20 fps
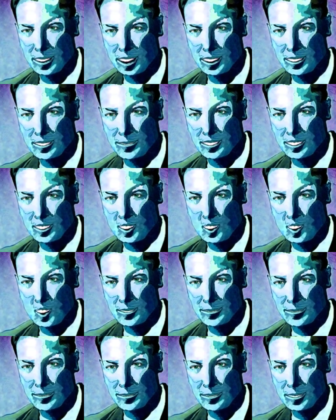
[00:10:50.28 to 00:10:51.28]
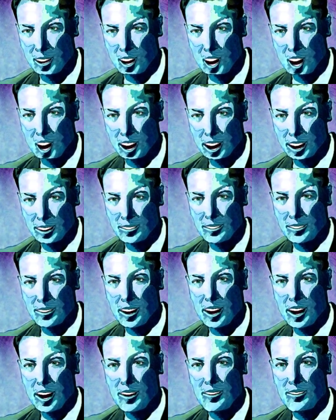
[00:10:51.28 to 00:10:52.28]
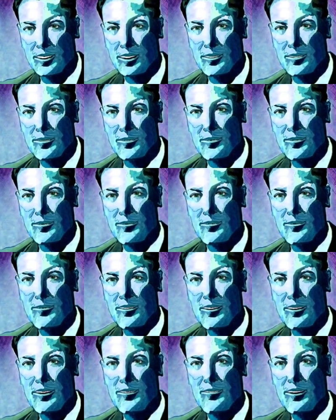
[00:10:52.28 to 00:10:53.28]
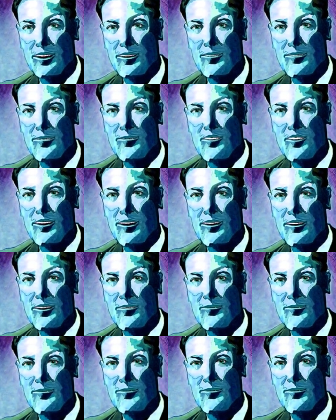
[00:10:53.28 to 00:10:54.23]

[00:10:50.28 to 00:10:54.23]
So I tell you, go out and try it. Begin tonight.